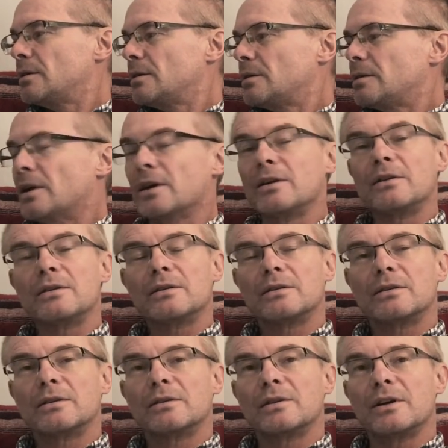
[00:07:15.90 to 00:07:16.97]

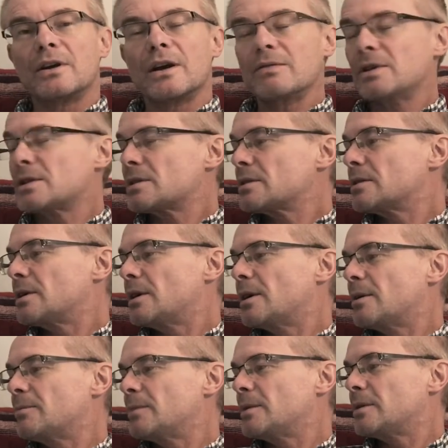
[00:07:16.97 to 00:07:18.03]
There you have it.
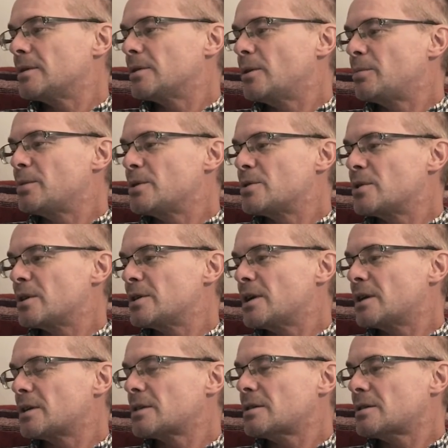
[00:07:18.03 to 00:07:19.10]
I hope you enjoyed
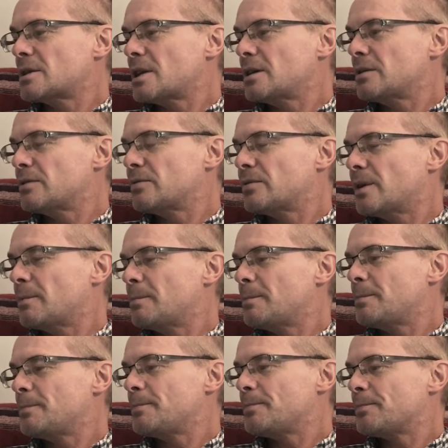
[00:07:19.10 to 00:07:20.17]
that little tale of
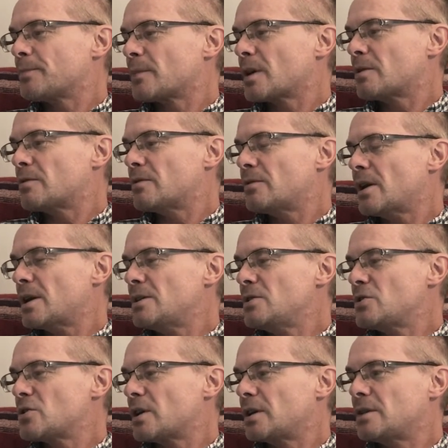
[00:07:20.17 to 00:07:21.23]

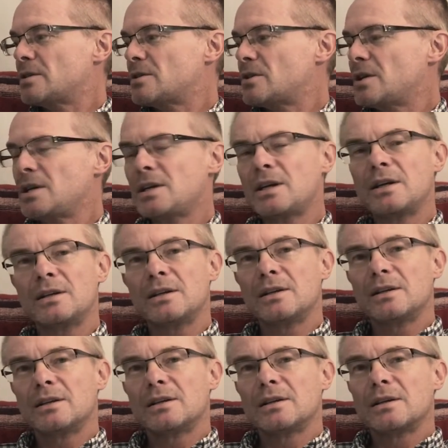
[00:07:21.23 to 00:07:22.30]
revenge and intrigue.
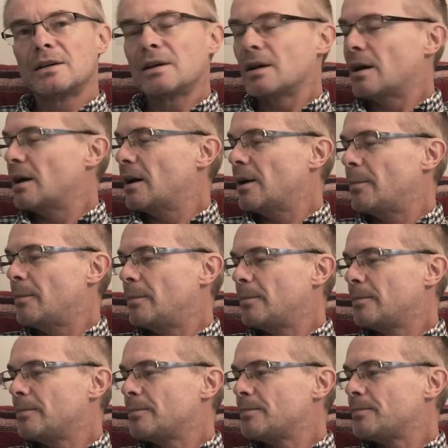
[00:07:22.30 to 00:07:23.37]

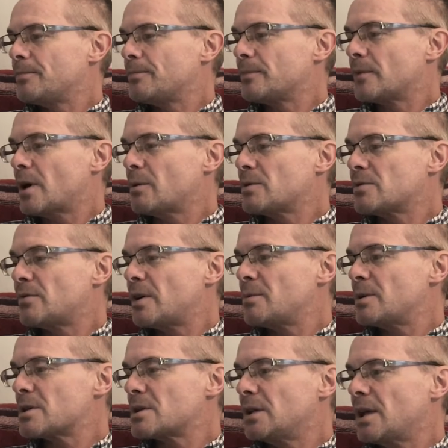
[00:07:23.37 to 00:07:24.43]
I was very
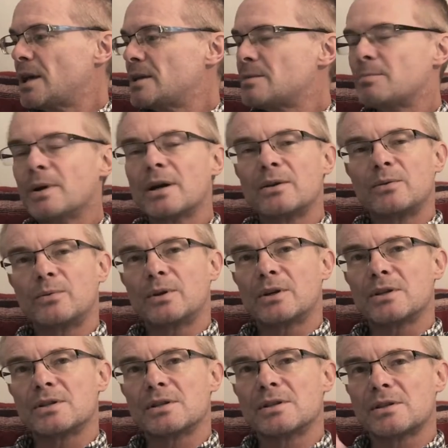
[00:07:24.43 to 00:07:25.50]
much led by the
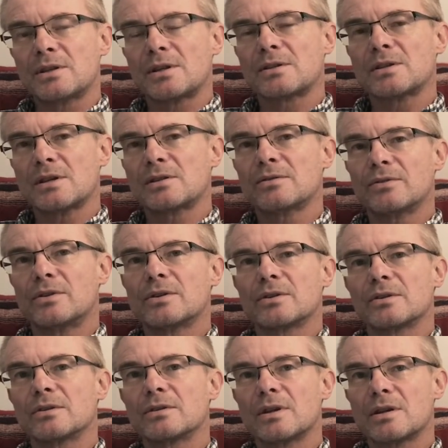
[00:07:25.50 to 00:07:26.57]
words in successive
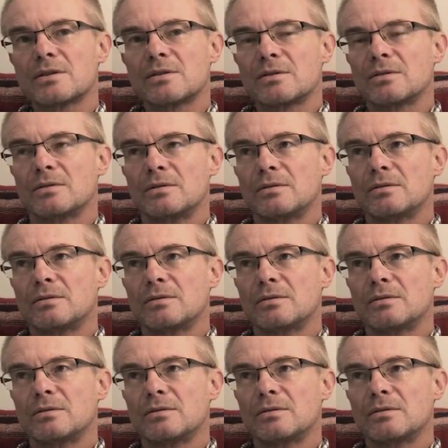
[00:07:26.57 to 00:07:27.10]
order as to